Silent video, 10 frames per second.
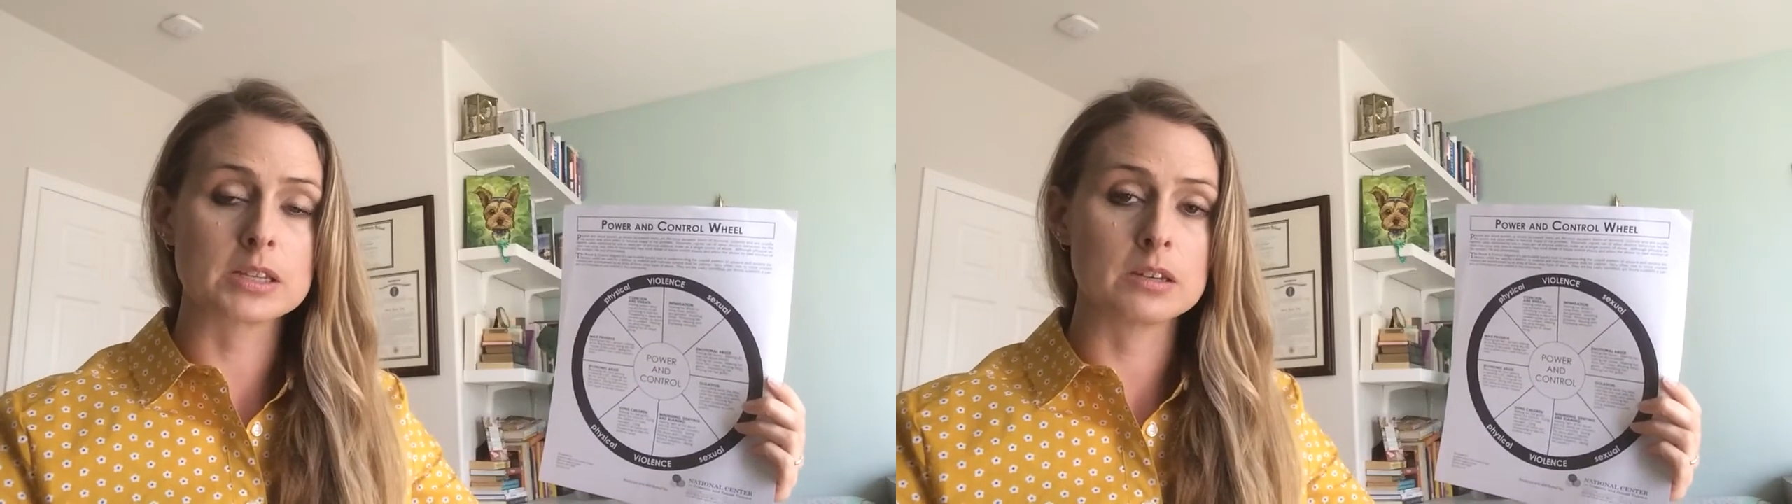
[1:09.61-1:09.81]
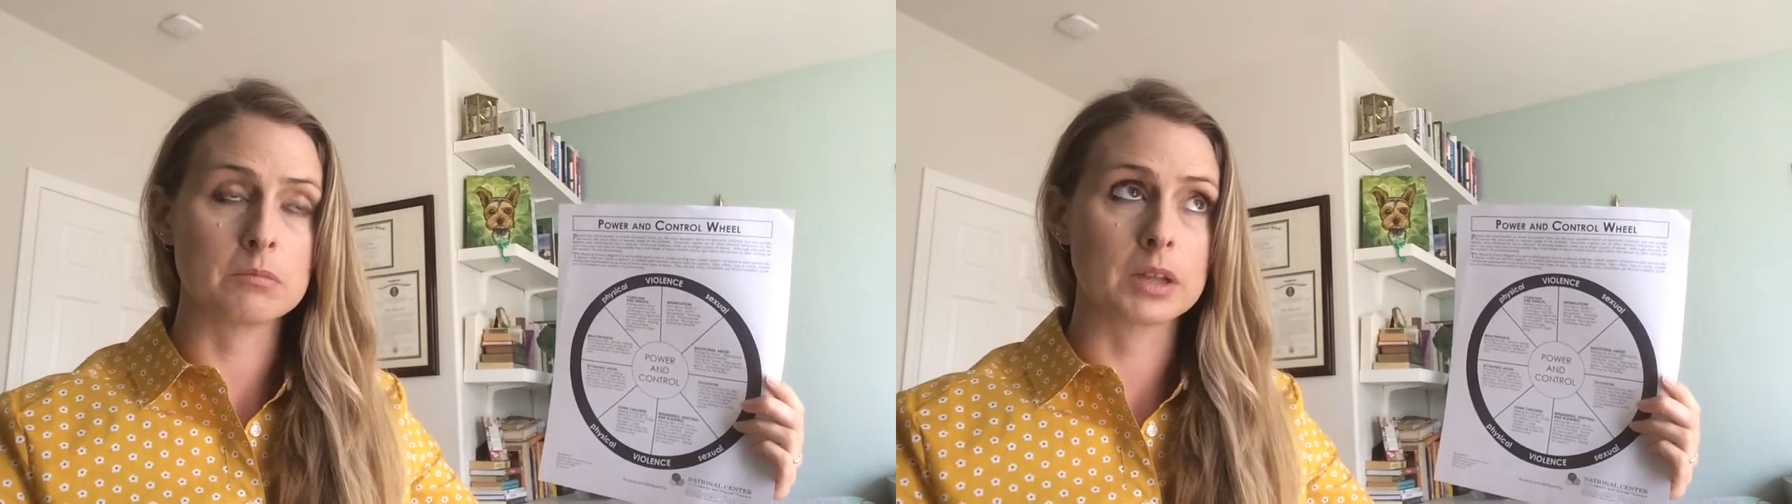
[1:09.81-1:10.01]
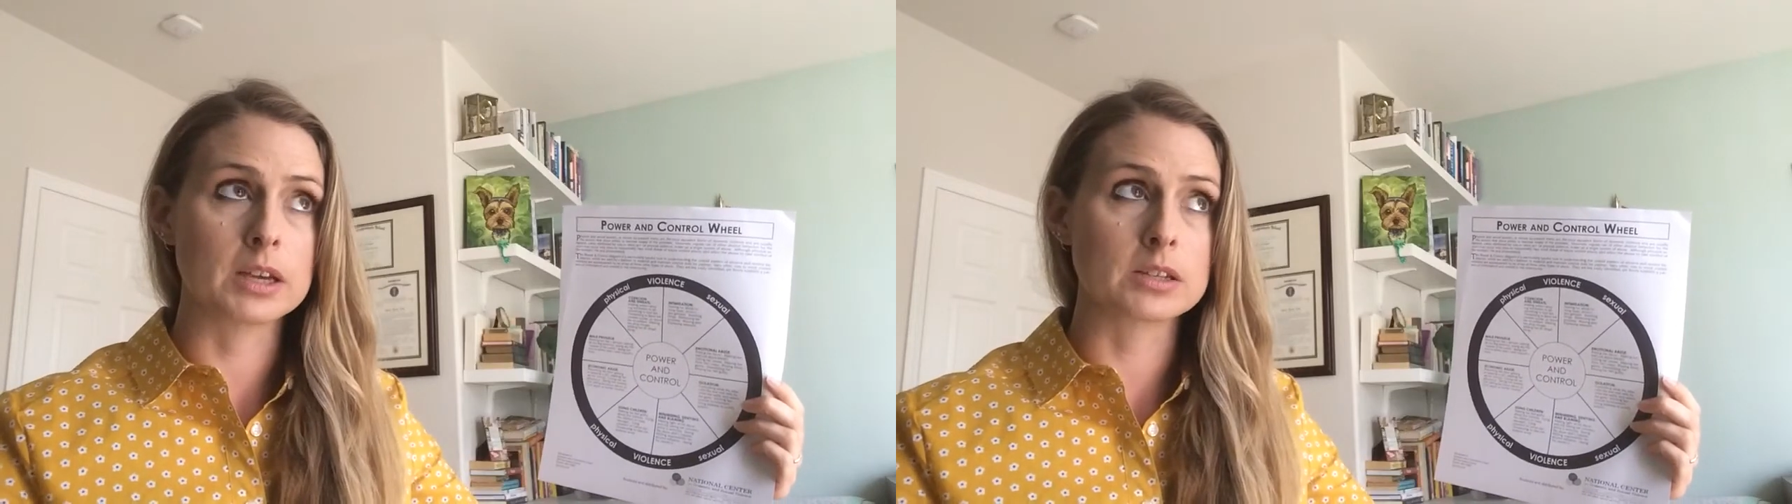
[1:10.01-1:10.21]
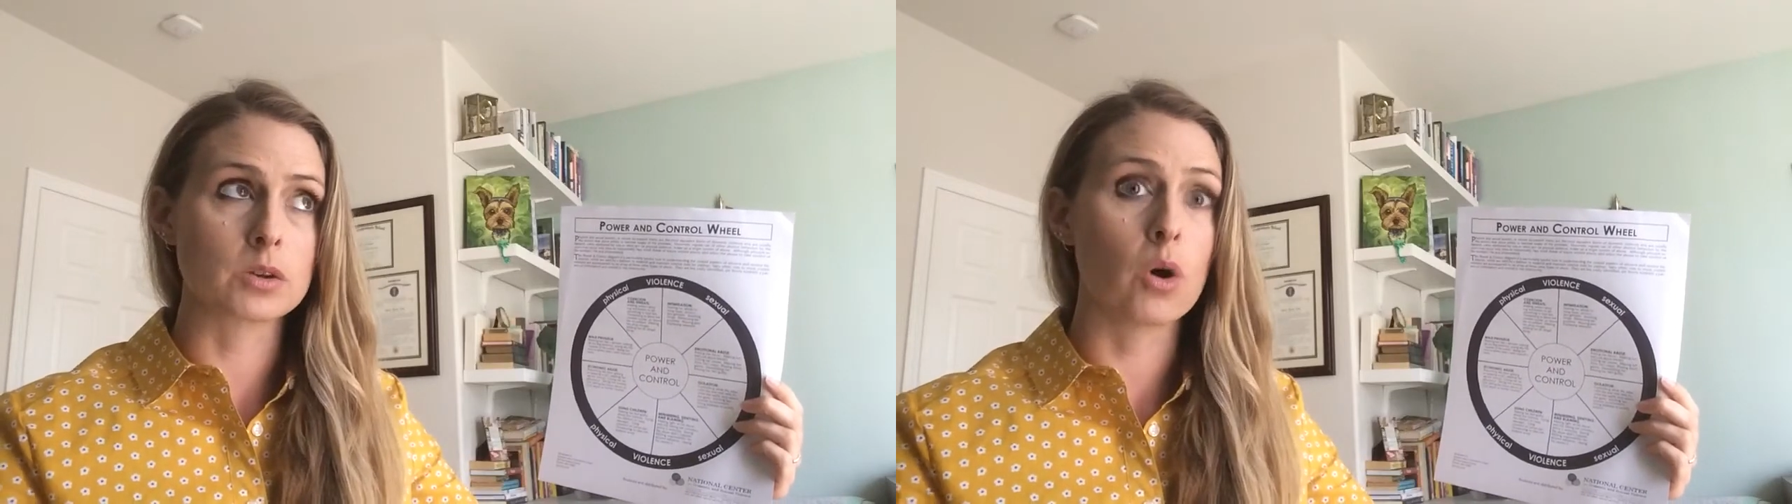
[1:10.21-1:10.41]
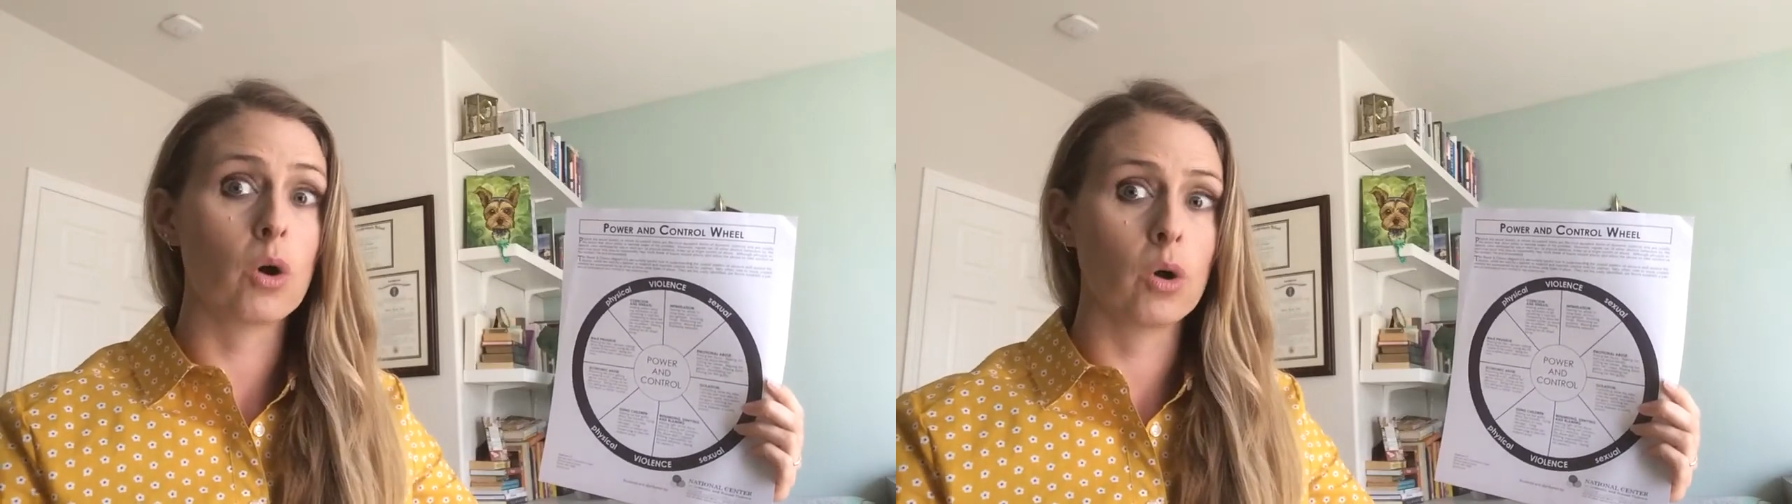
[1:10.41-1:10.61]
seem like
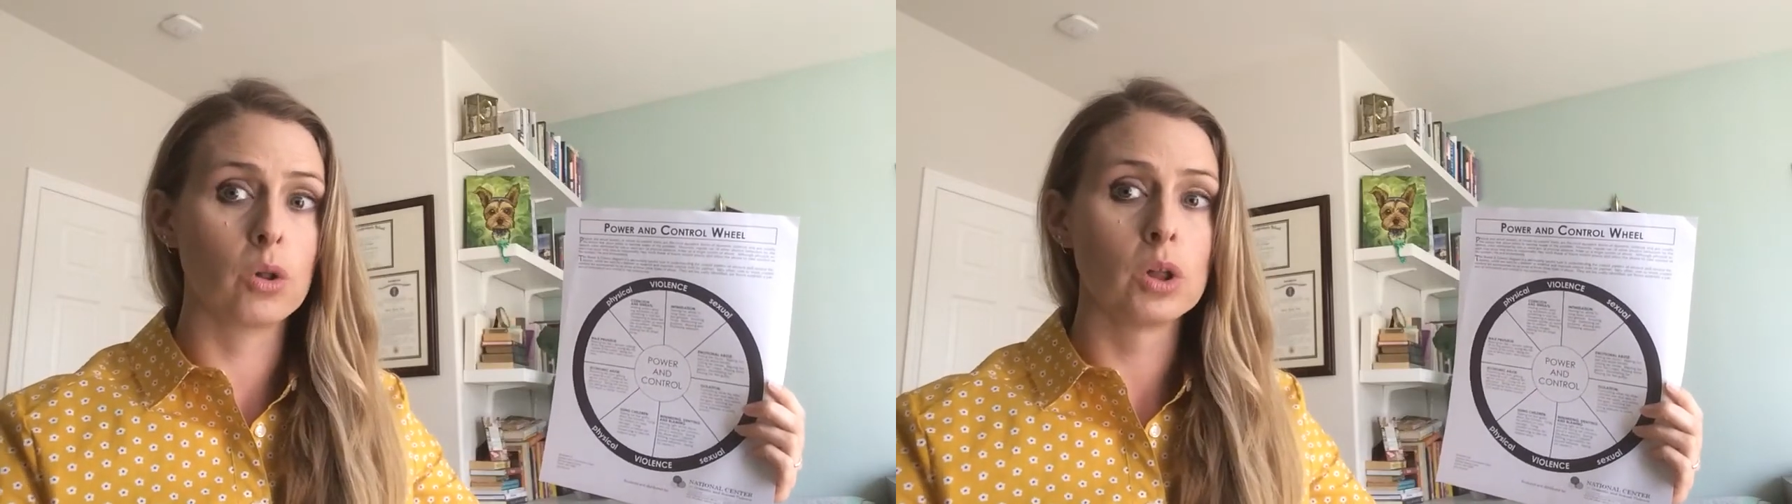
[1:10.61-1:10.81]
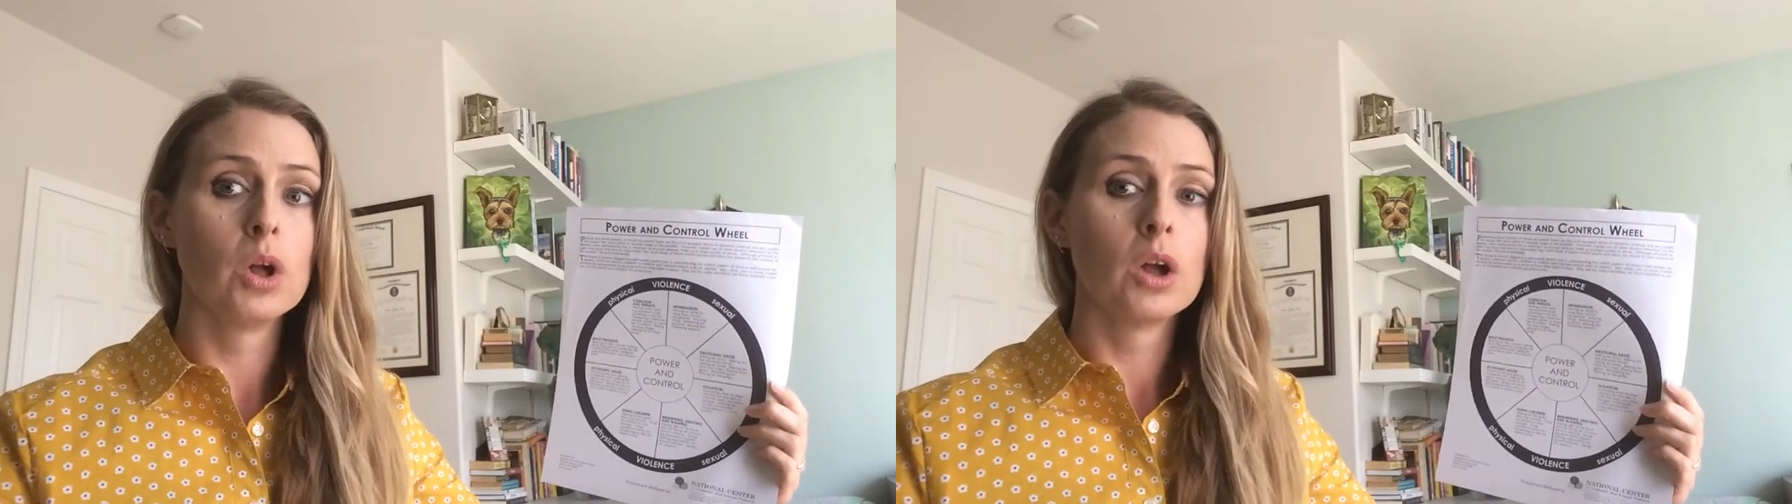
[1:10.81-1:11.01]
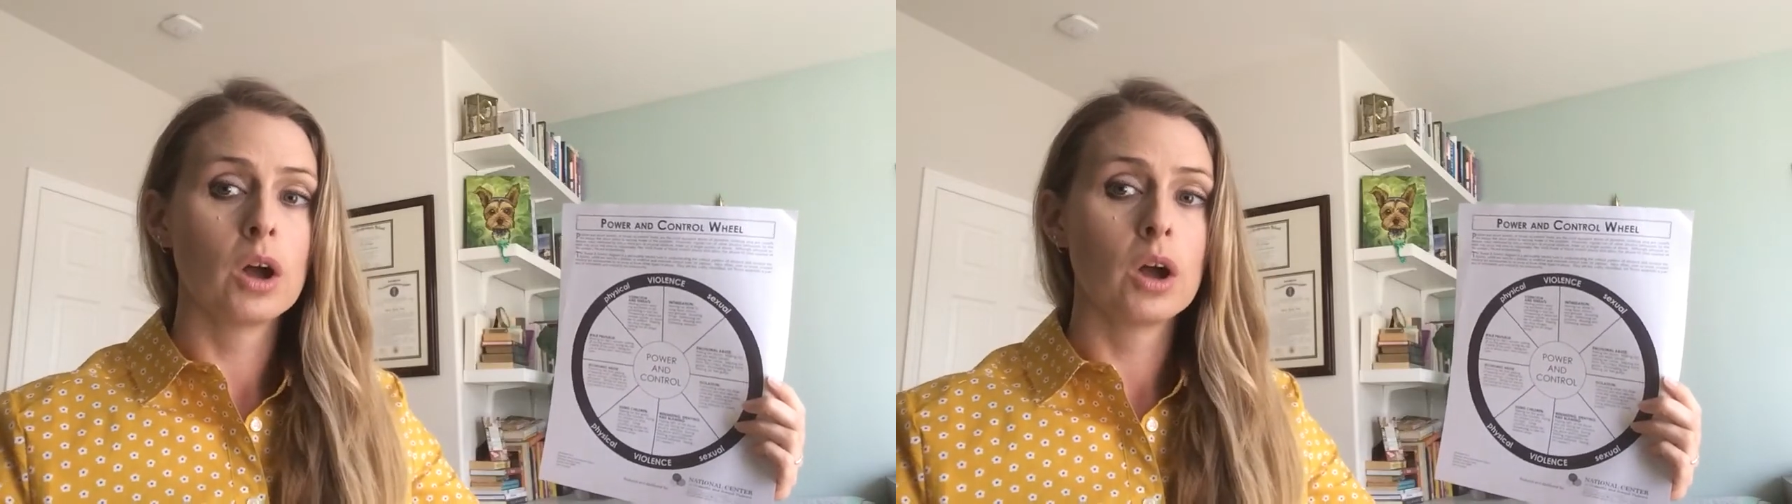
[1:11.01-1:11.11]
it's all